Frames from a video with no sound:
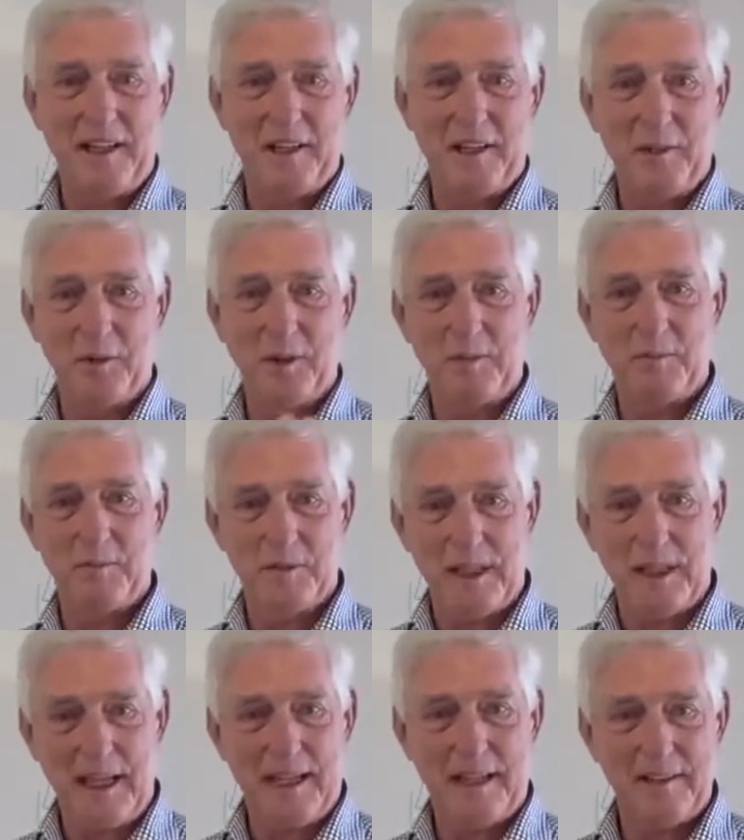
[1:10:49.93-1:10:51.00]
in a group
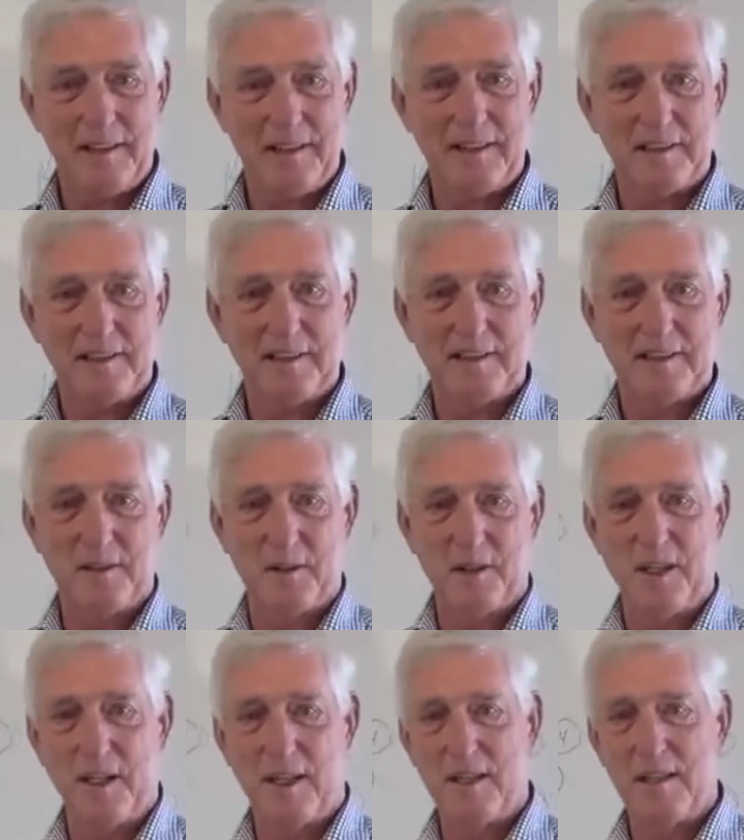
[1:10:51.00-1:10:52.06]
like this,
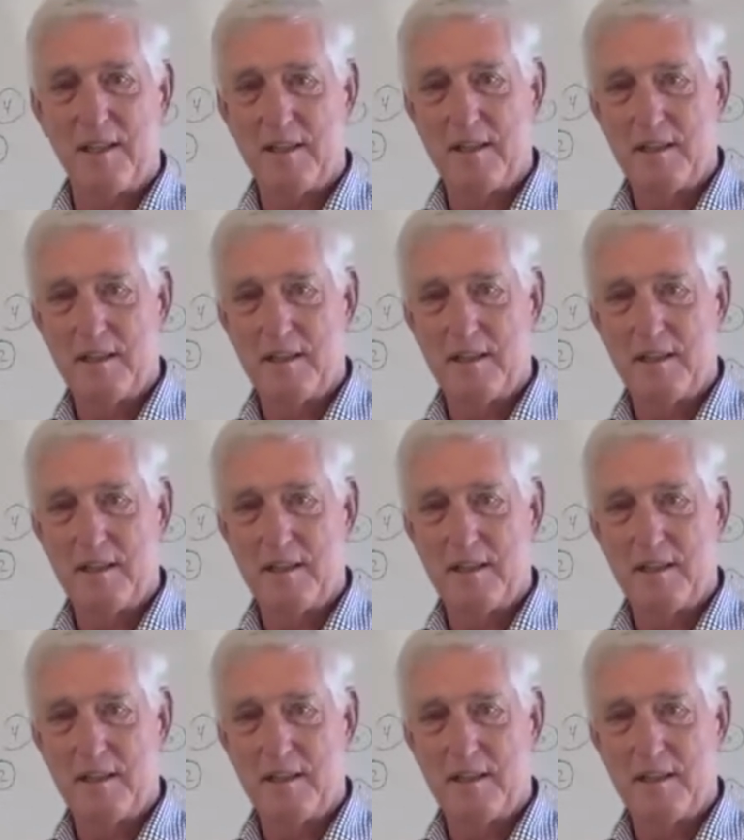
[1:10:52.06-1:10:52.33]
or